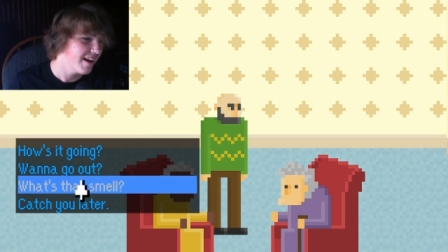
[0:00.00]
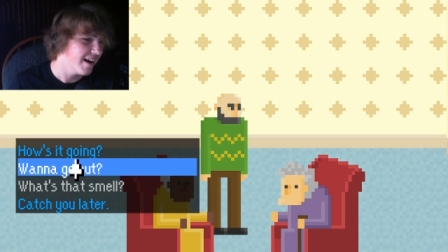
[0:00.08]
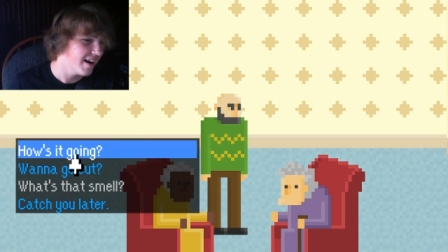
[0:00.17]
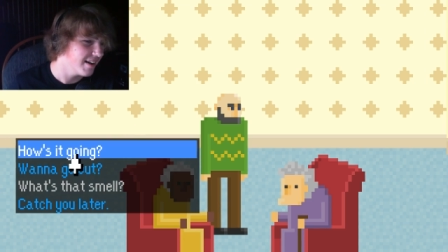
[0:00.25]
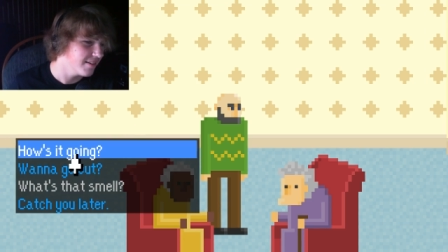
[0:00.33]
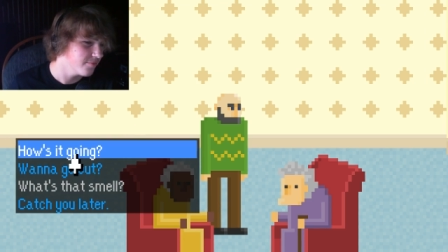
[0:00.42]

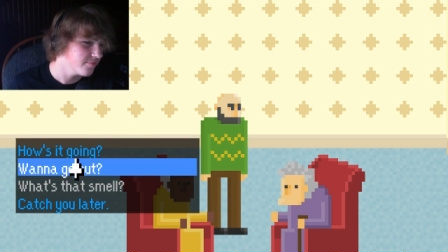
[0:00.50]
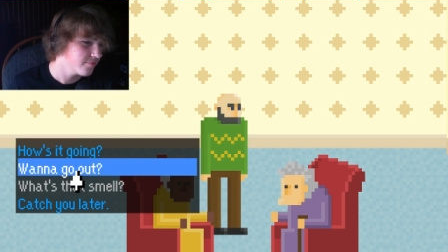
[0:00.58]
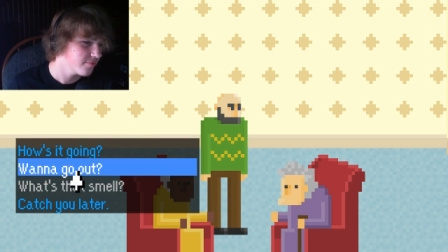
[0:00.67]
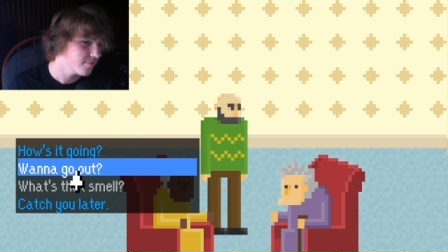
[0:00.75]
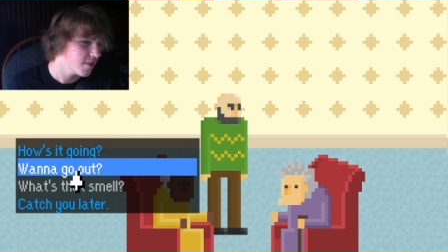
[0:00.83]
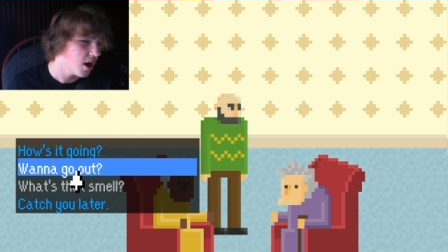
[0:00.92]
um.
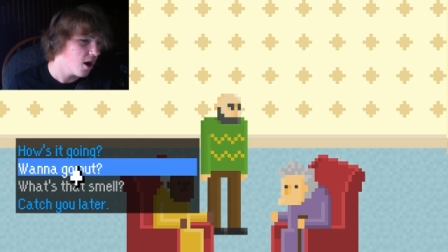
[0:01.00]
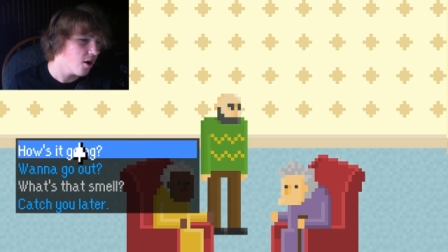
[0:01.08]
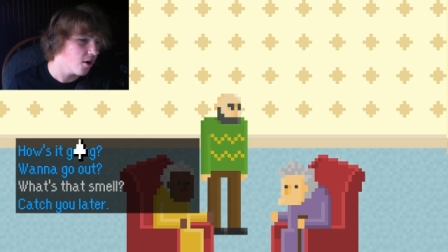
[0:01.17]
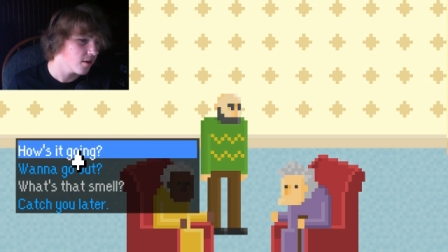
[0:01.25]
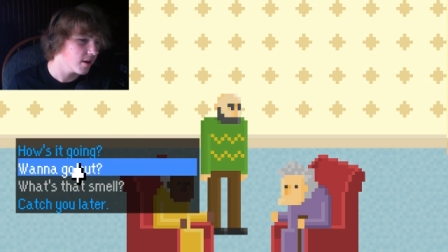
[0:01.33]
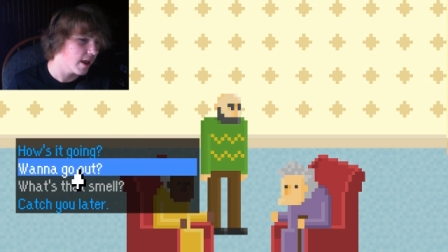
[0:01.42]

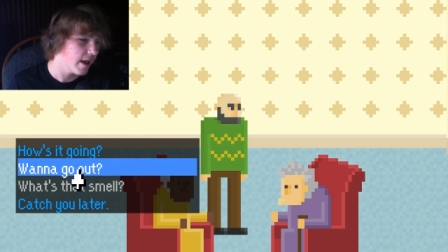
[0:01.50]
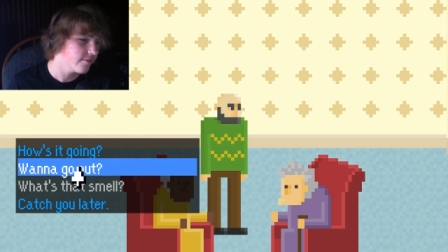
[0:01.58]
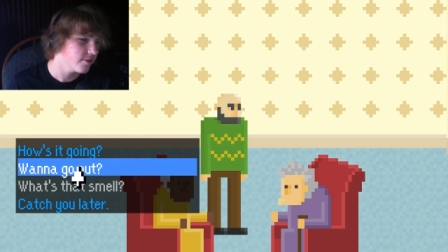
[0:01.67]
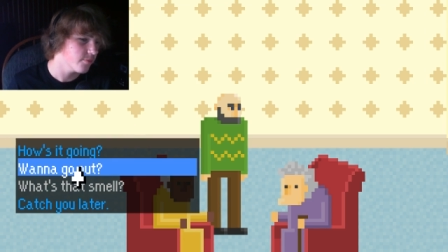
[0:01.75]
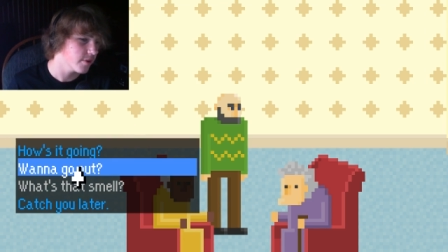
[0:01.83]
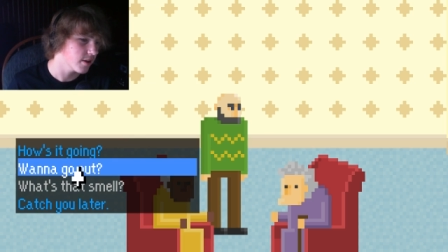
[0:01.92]
Oh, okay. I have
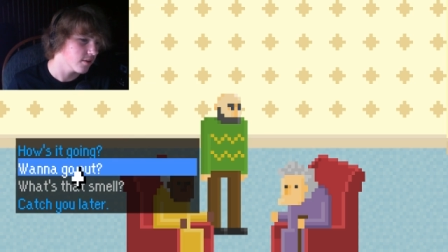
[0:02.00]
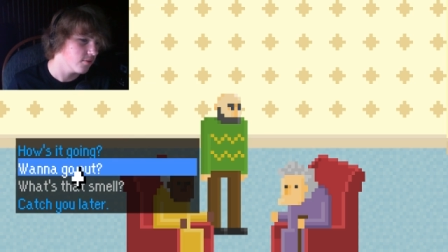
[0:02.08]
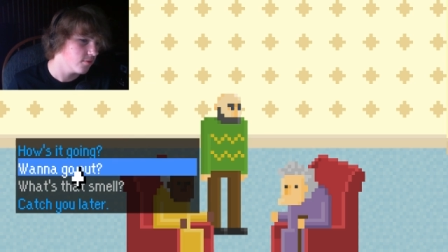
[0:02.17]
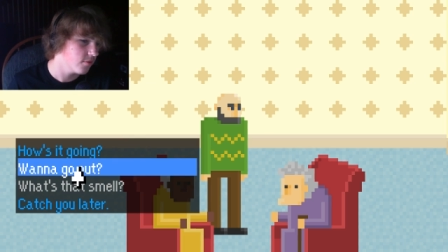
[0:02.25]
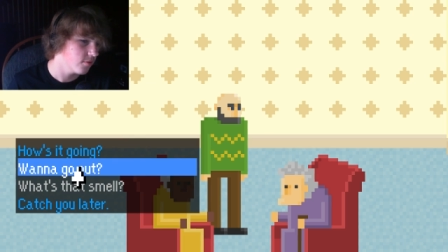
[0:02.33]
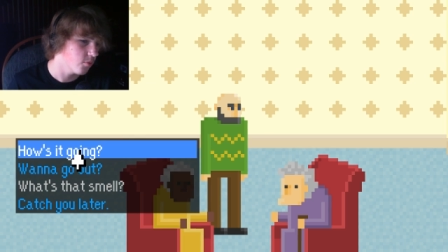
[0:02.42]
to pick.
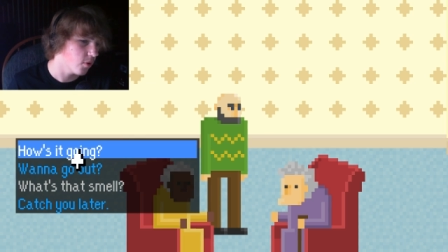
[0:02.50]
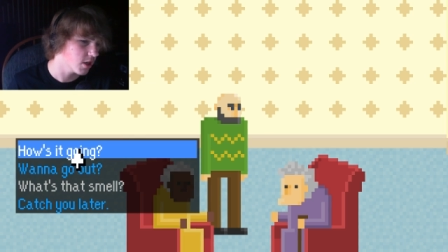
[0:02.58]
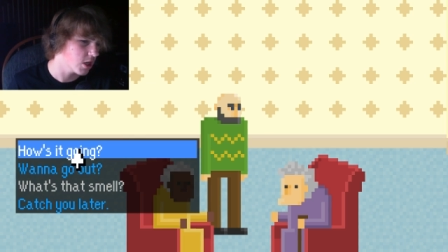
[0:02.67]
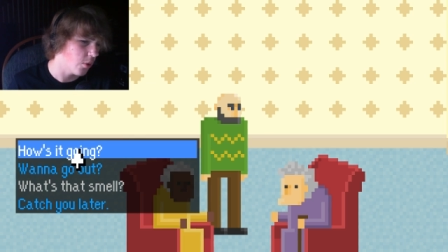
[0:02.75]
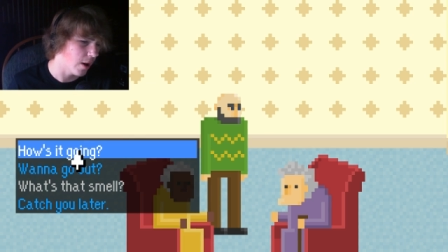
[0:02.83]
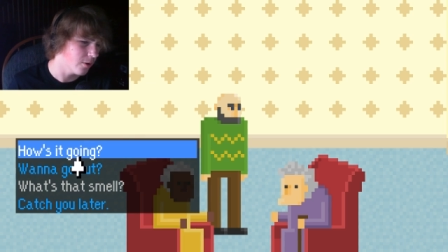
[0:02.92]
Want
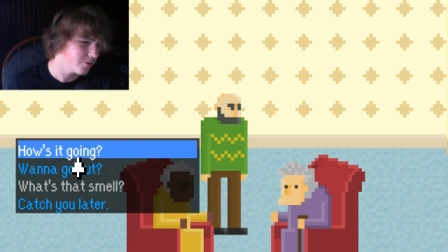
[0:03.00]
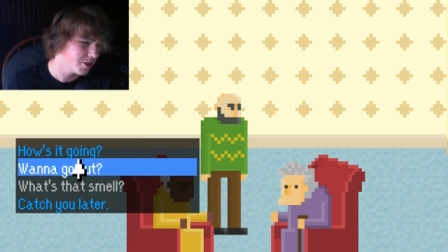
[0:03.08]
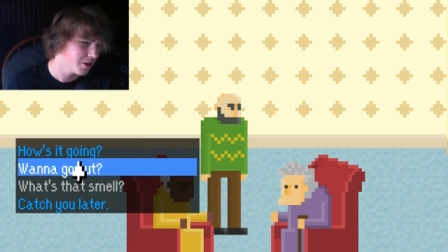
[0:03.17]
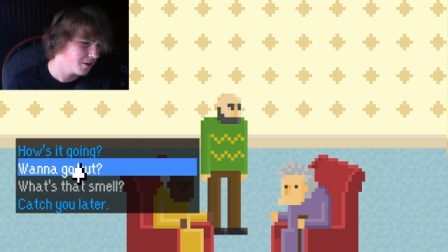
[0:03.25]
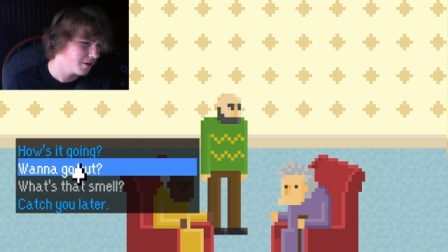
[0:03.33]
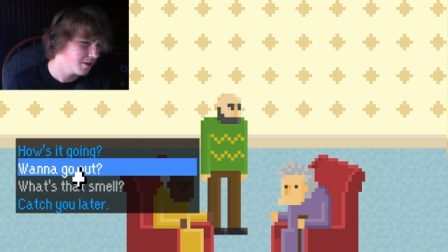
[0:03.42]
to go out?